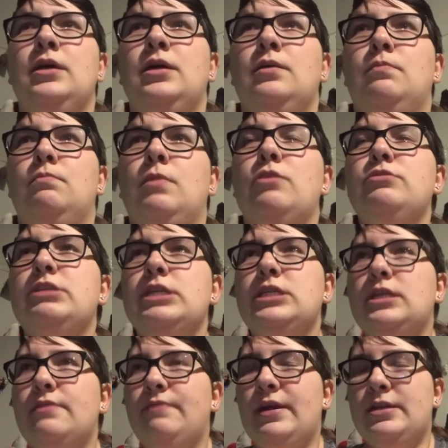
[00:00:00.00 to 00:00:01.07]
most of the
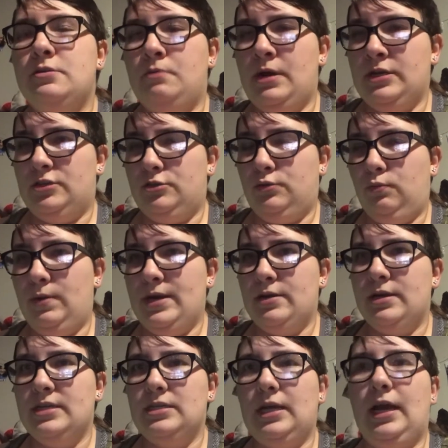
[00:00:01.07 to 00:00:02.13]
stuff I do on
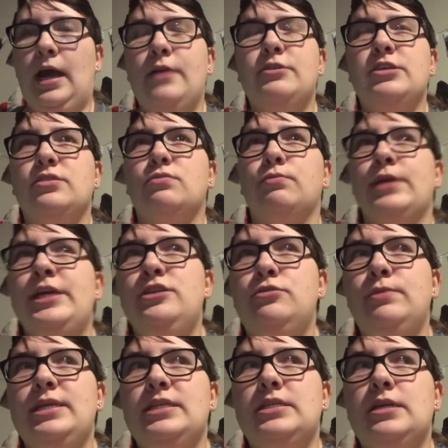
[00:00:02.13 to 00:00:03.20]
Twitter, it's like I just
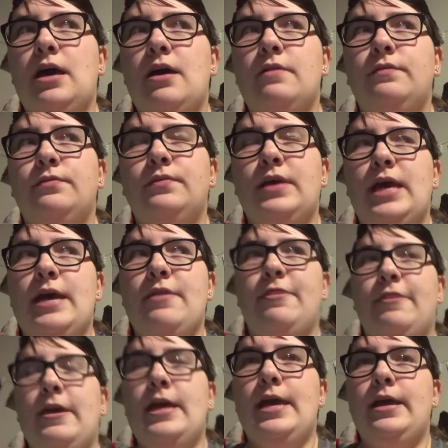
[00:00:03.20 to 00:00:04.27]
retweet stuff
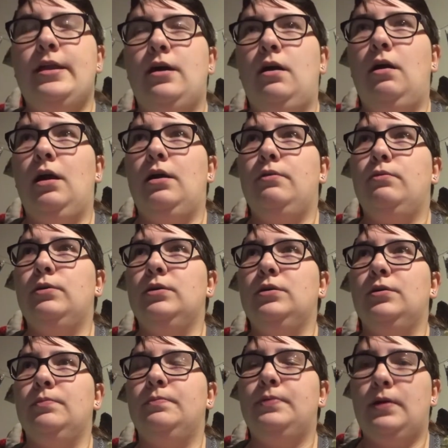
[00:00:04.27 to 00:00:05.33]
and then I
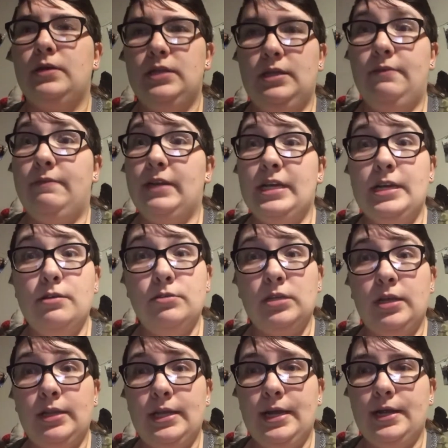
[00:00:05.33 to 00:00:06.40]
will put the videos
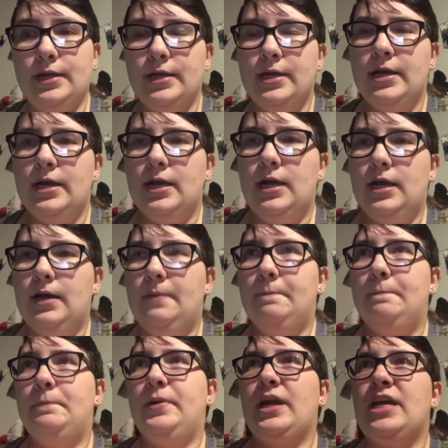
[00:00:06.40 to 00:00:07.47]
on there.
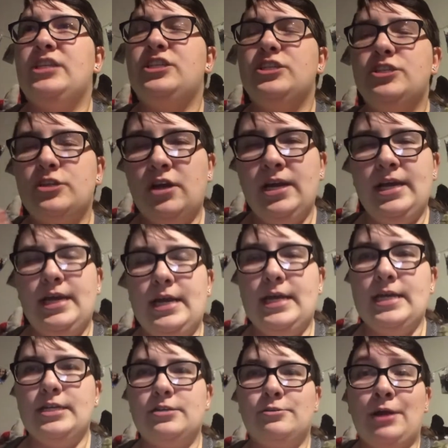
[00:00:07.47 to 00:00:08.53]
But I just started getting
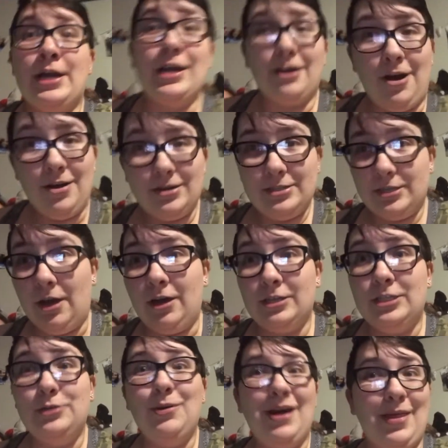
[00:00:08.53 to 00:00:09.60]
into trying to talk
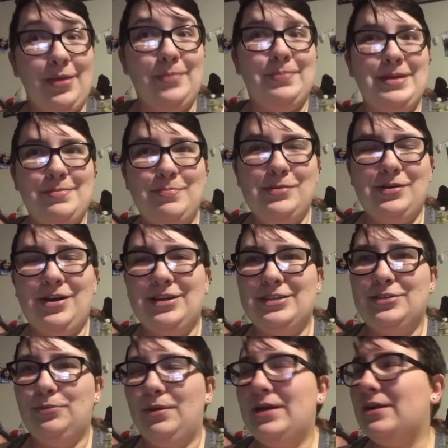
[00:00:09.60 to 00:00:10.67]
to other people on
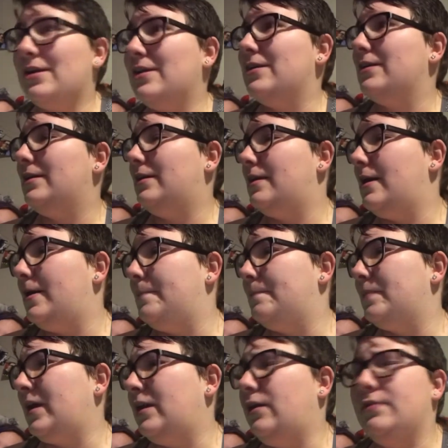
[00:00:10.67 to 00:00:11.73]
Twitter.
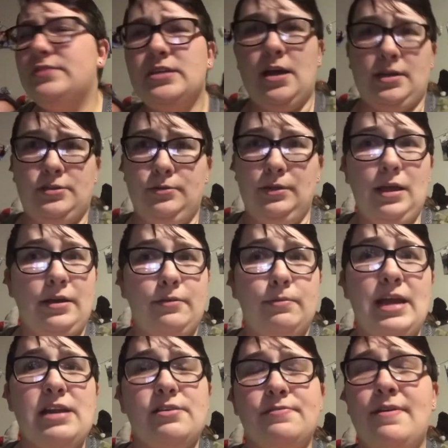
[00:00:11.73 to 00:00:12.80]
I know I've talked to a lot of
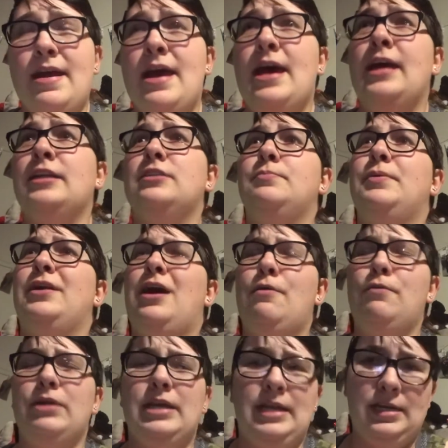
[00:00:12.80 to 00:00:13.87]
Raider fans, but I
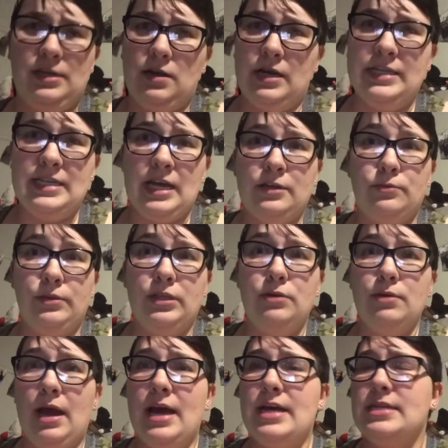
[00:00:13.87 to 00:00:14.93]
want to get in contact with you
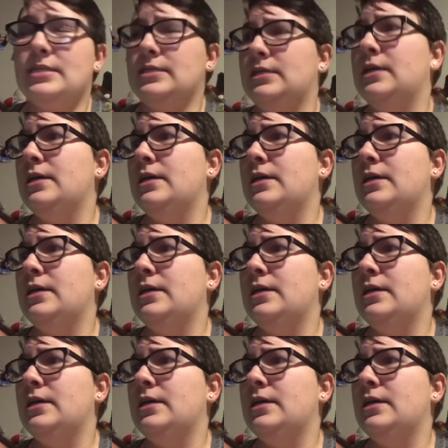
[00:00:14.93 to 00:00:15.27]
guys. And